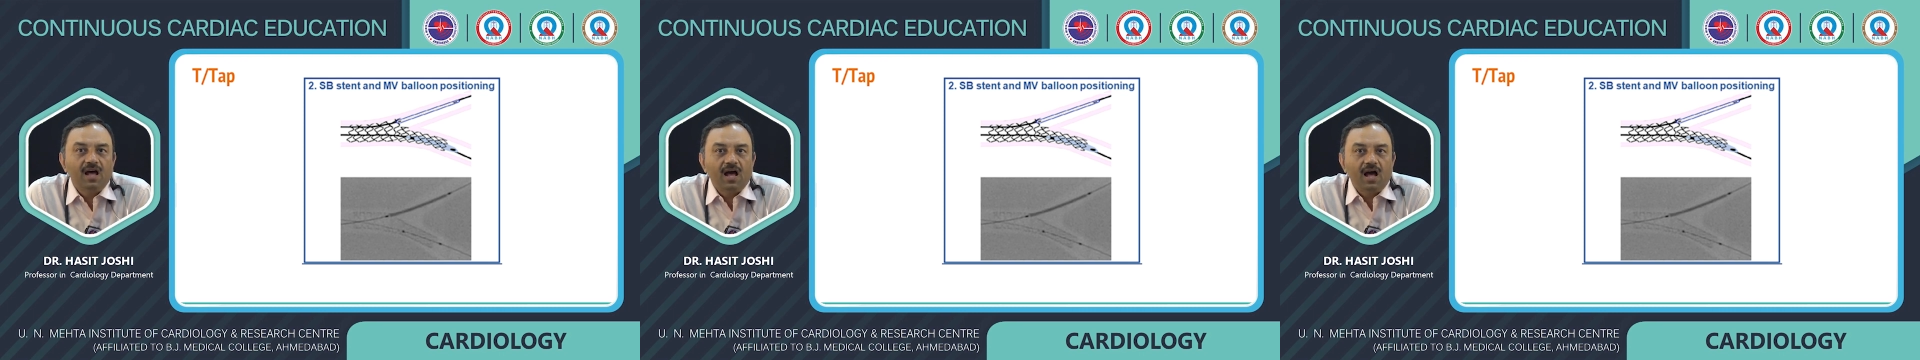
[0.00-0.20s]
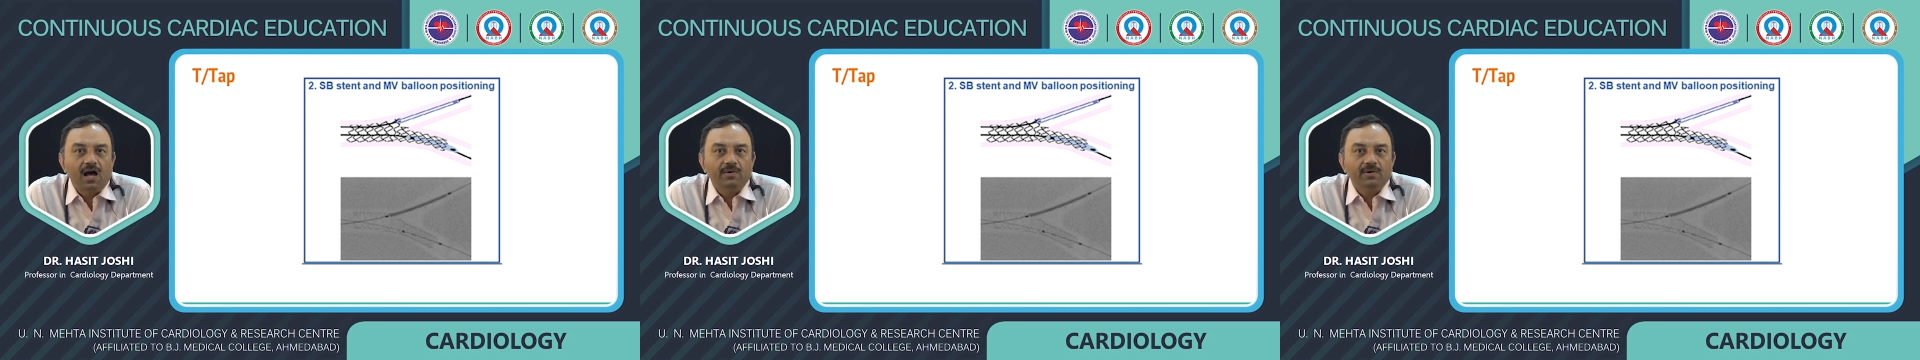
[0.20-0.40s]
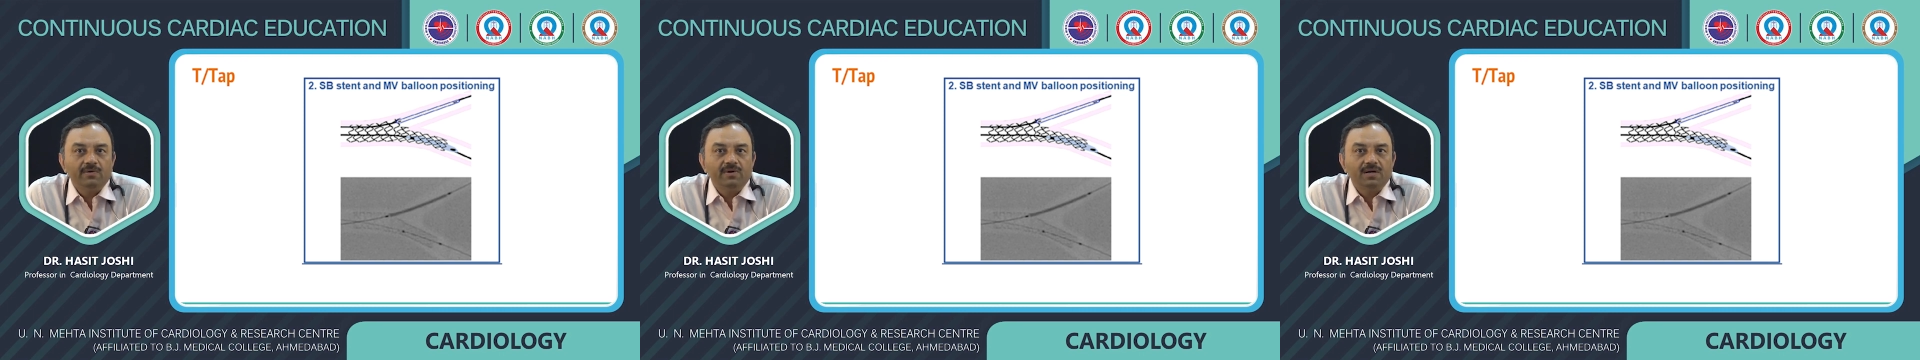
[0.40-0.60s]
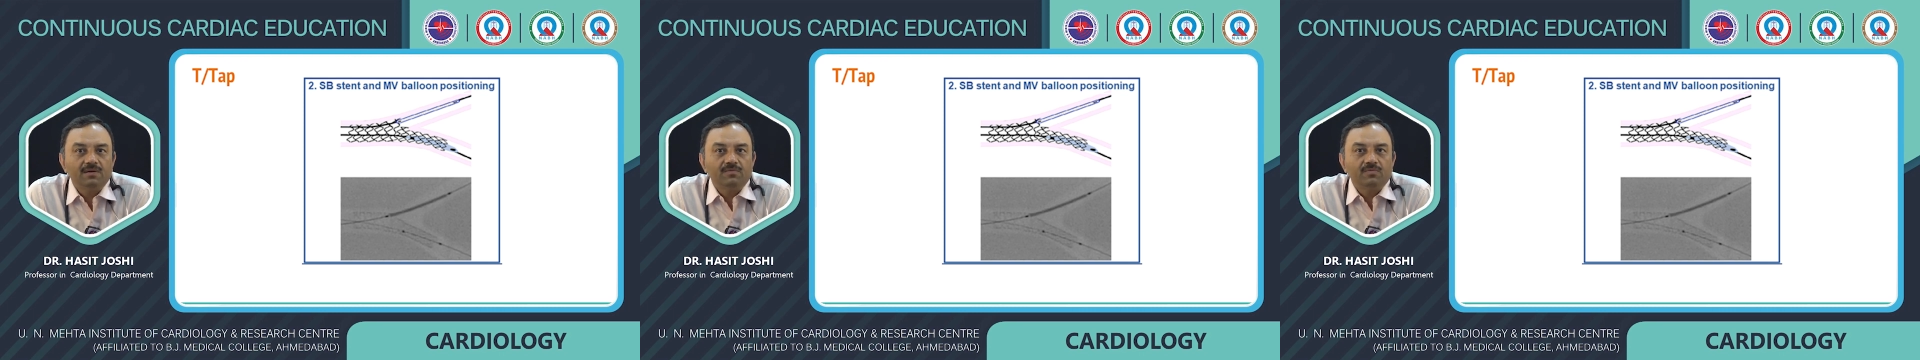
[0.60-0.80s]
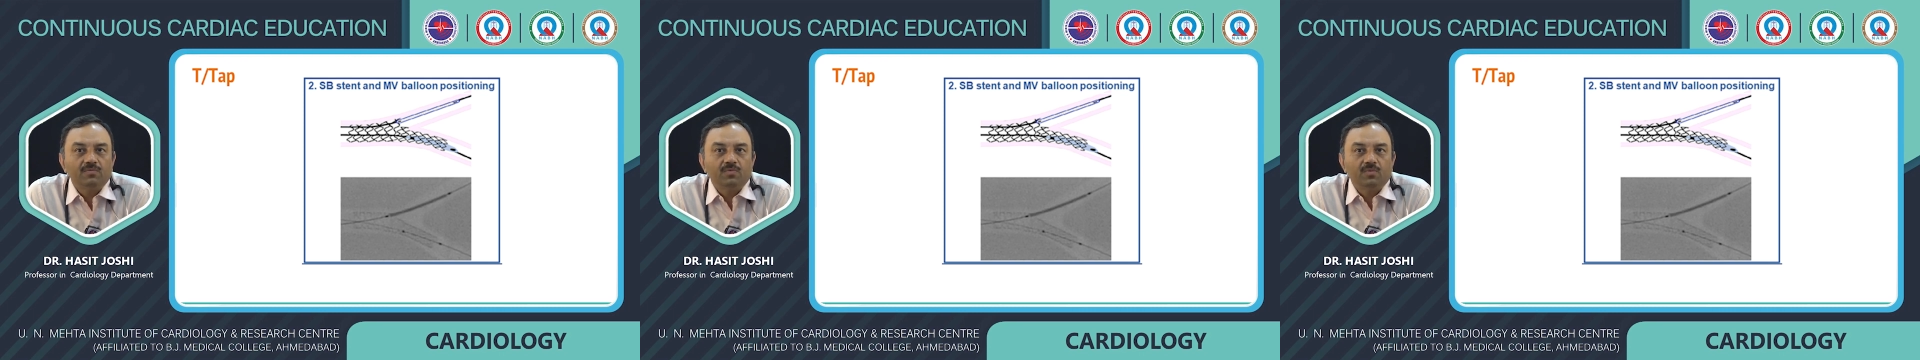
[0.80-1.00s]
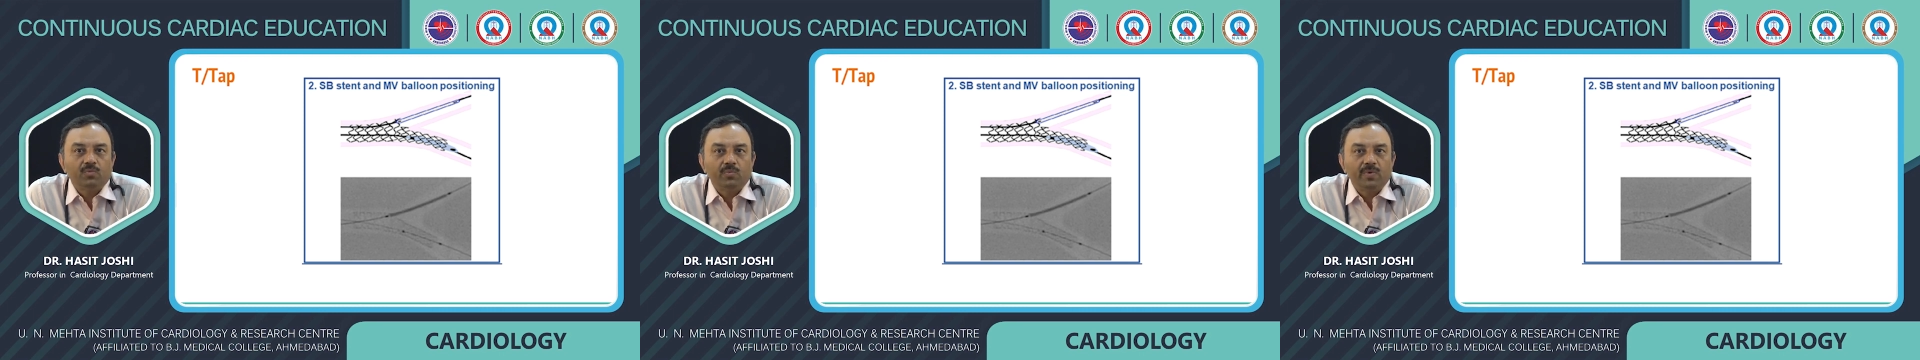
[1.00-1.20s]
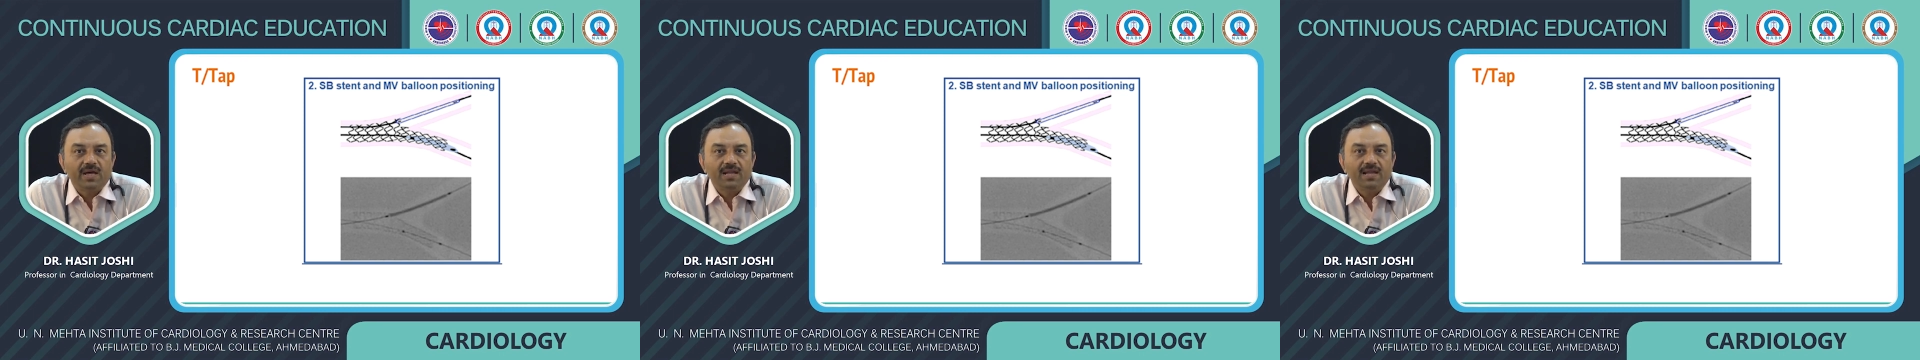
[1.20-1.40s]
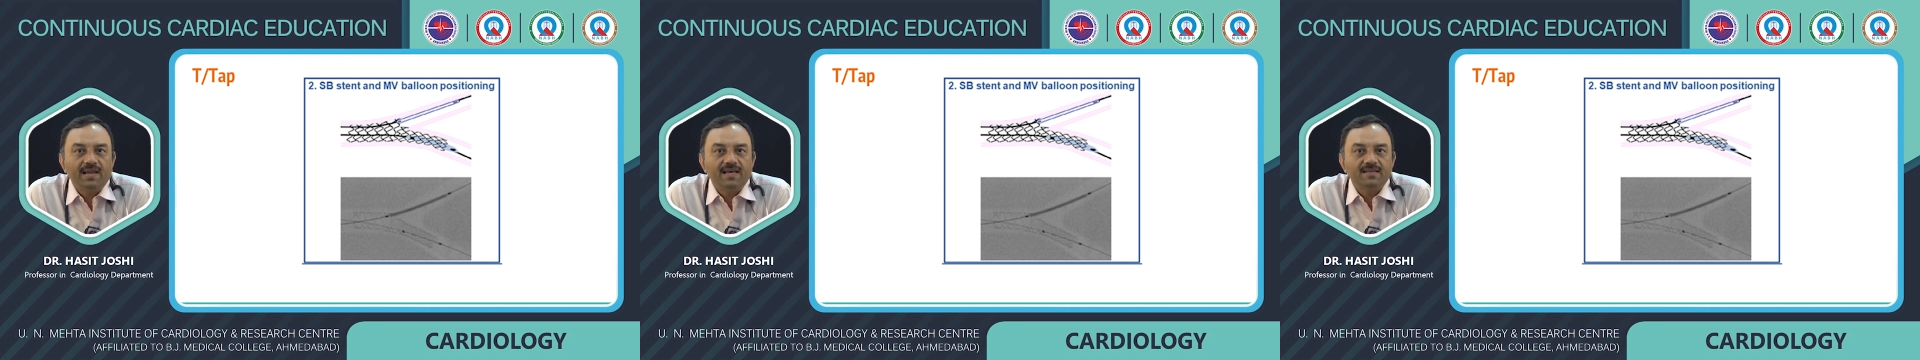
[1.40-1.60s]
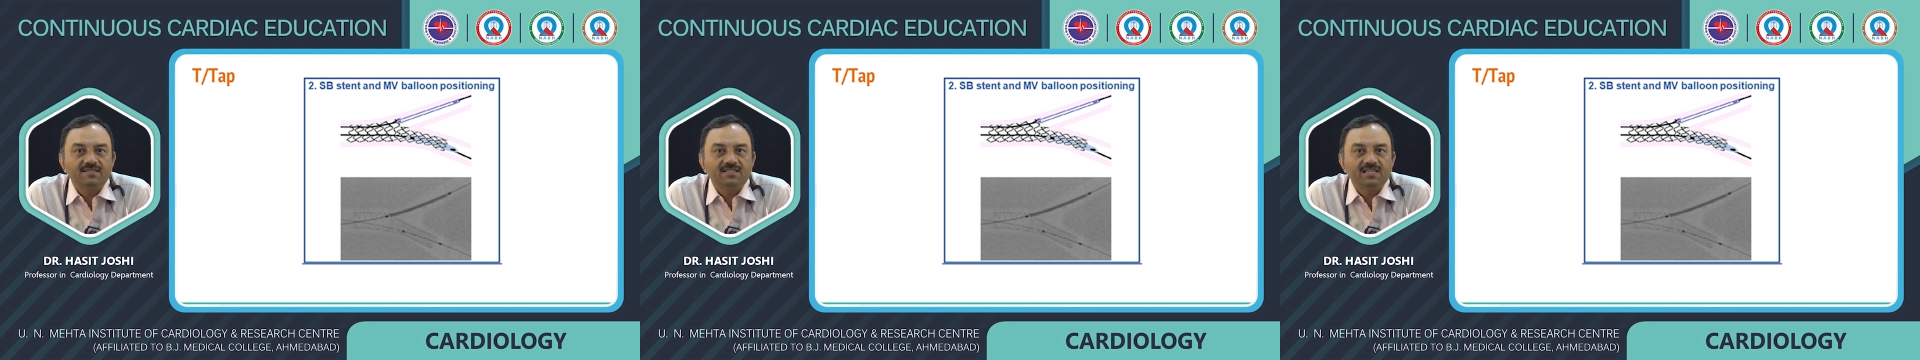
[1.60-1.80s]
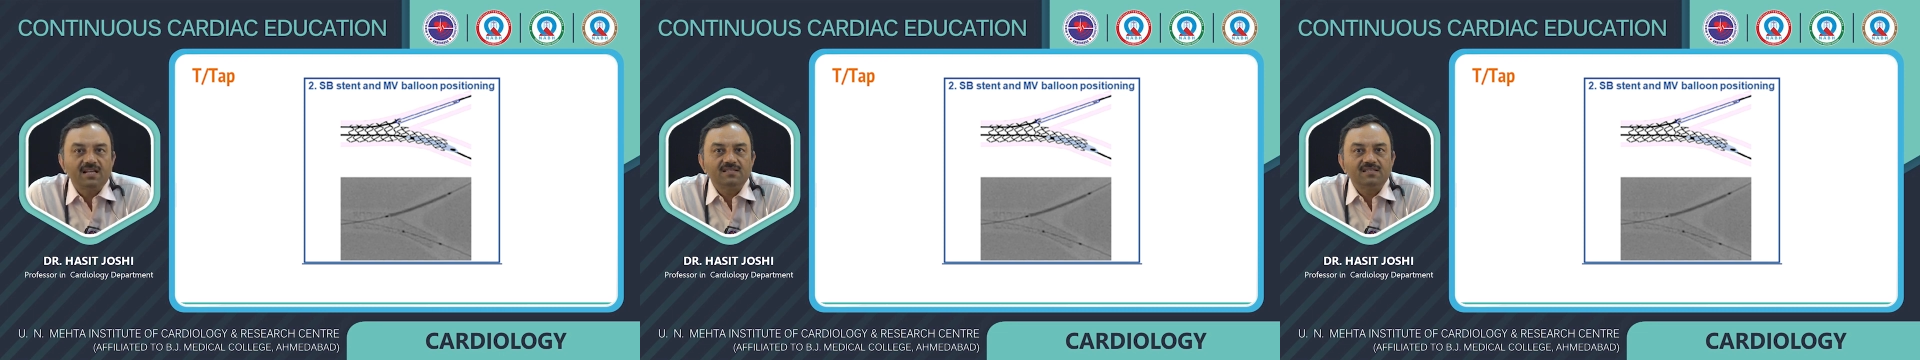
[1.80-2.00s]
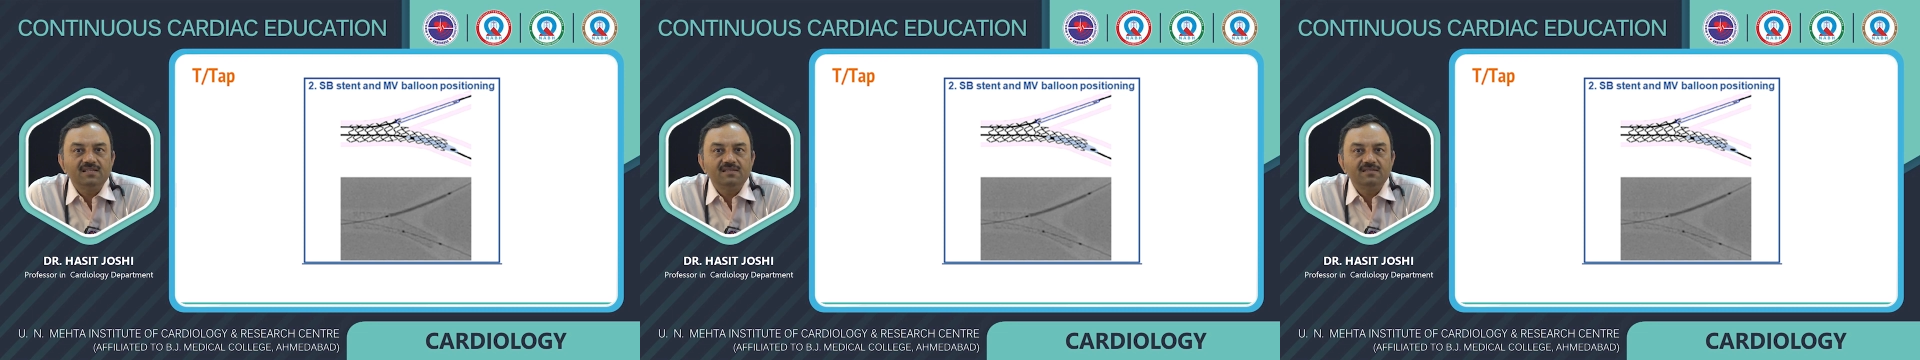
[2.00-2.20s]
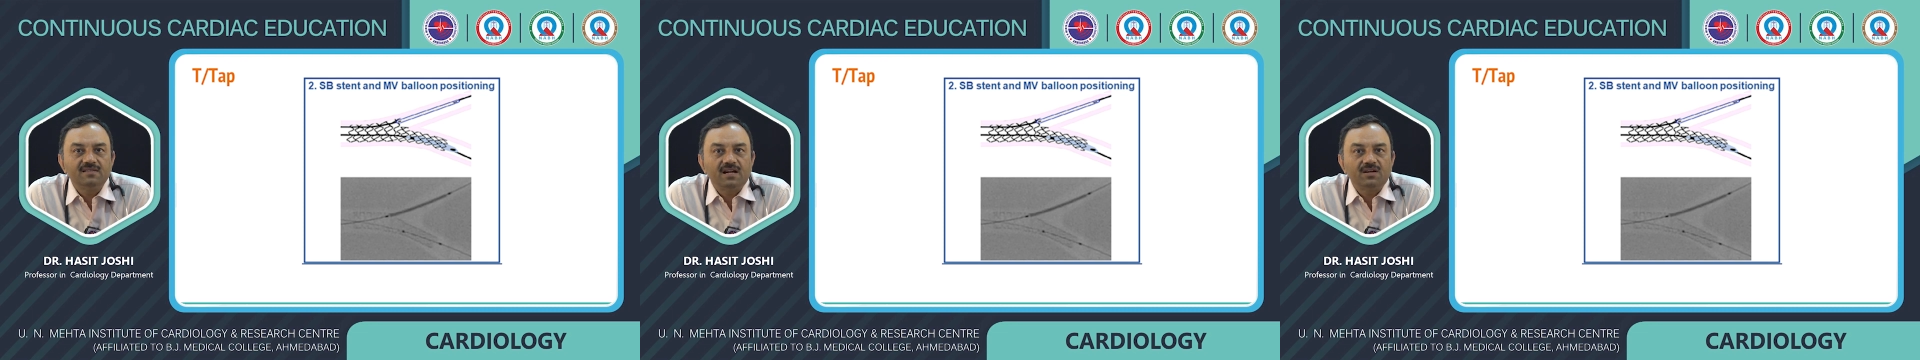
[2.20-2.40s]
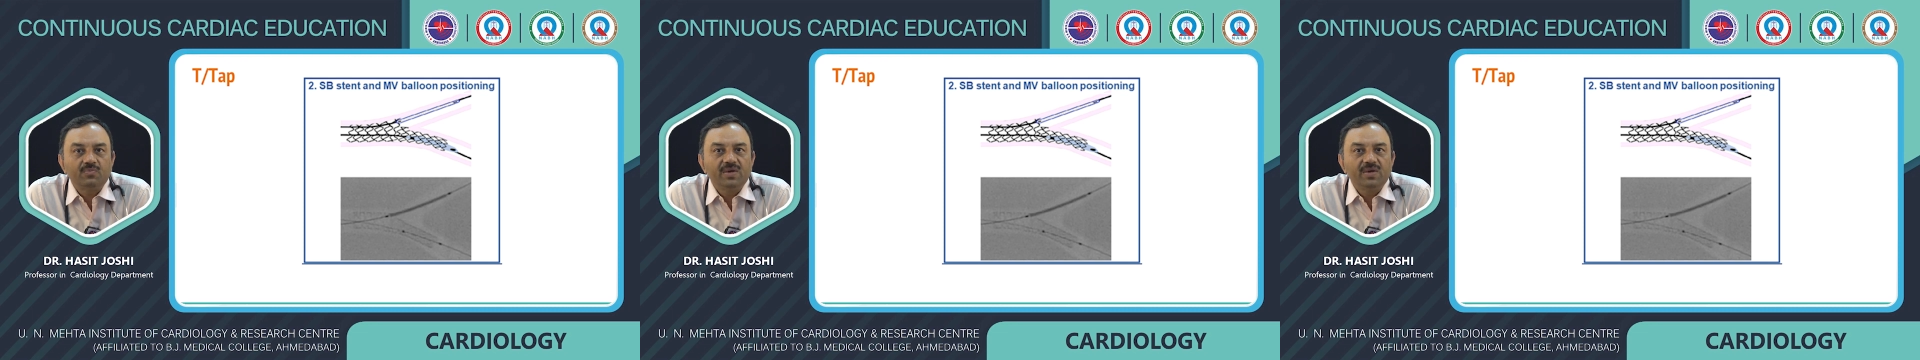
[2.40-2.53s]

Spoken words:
However, very less chances that